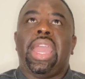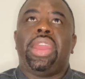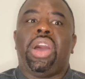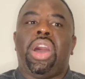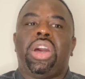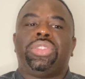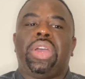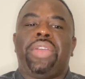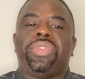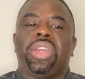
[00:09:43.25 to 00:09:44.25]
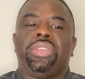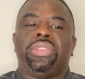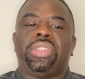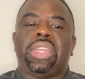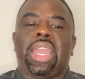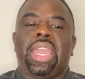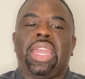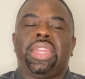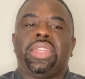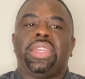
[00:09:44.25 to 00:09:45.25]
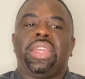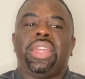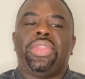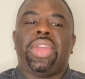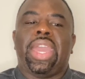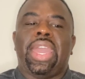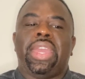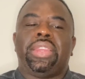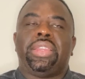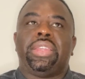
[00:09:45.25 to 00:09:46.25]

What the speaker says: and I also have to understand that